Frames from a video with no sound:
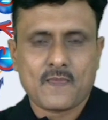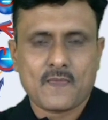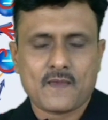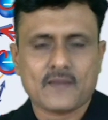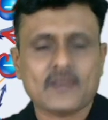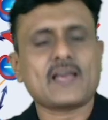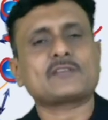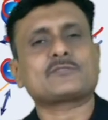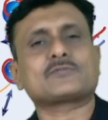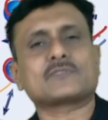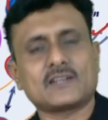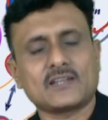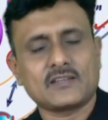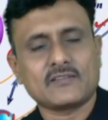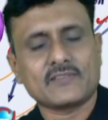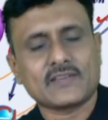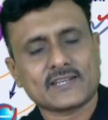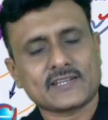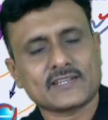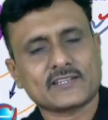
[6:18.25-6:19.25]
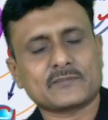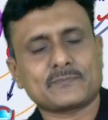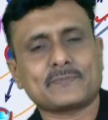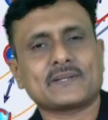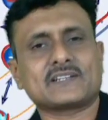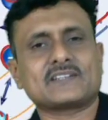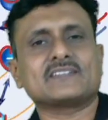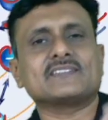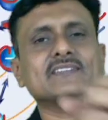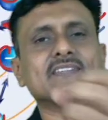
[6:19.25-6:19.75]
Naturally, we can
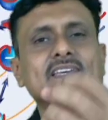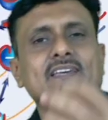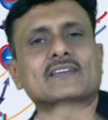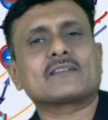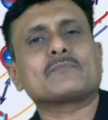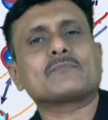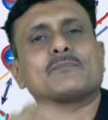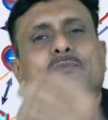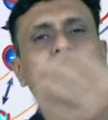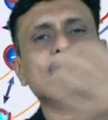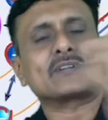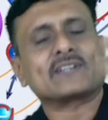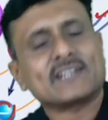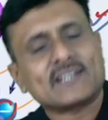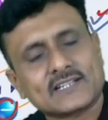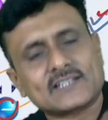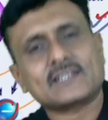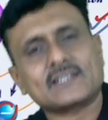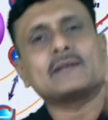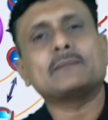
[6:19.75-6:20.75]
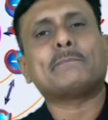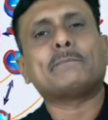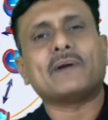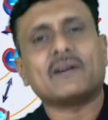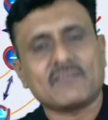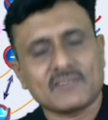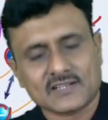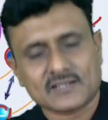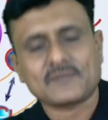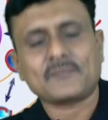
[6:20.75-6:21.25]
expect their protecting
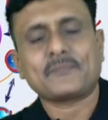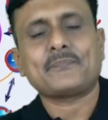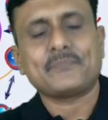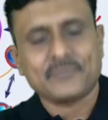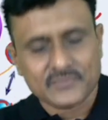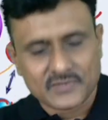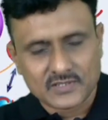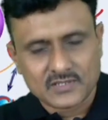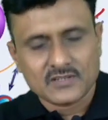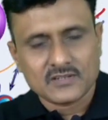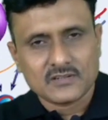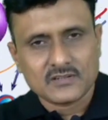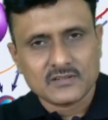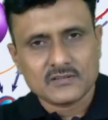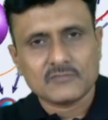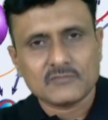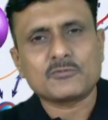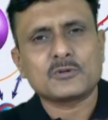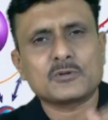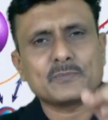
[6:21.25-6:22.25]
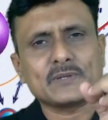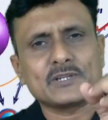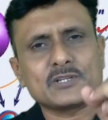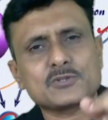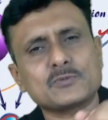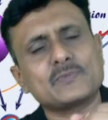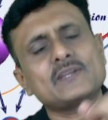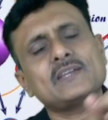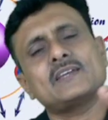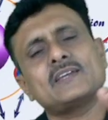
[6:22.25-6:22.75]
power would be to
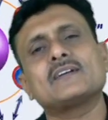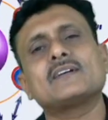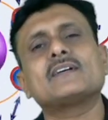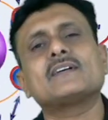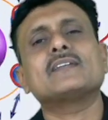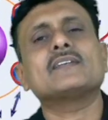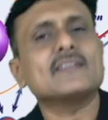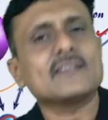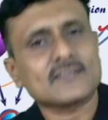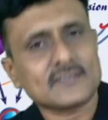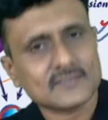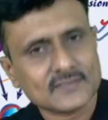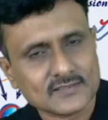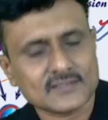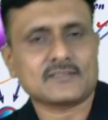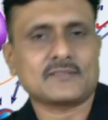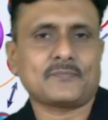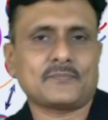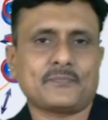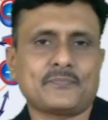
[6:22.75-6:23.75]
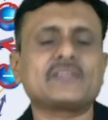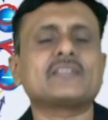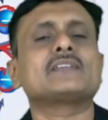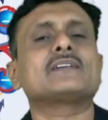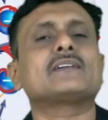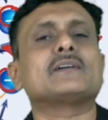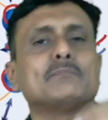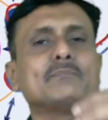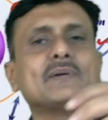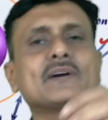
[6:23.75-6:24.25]
be lesser in
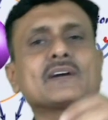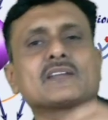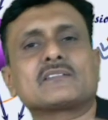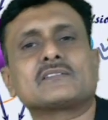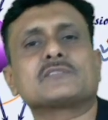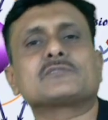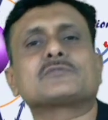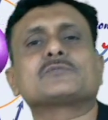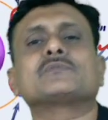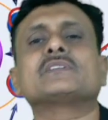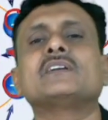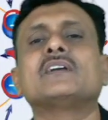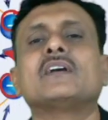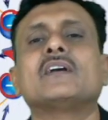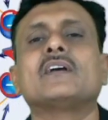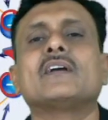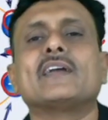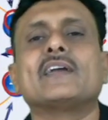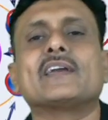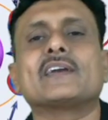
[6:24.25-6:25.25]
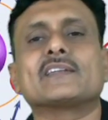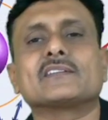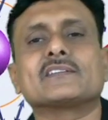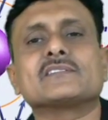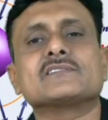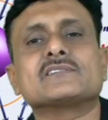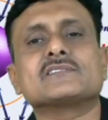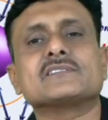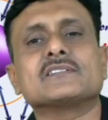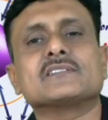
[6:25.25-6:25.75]
comparison to the
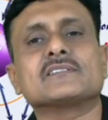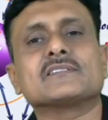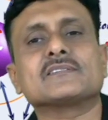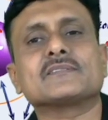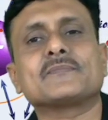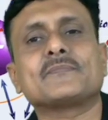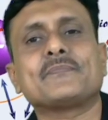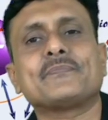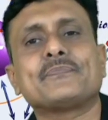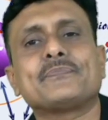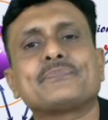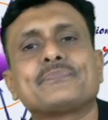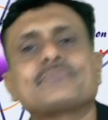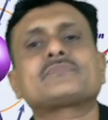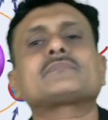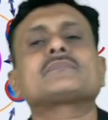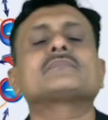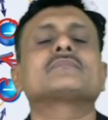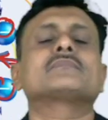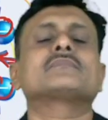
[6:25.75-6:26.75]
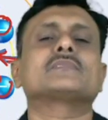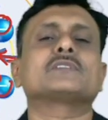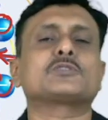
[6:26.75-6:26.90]
NSGs, the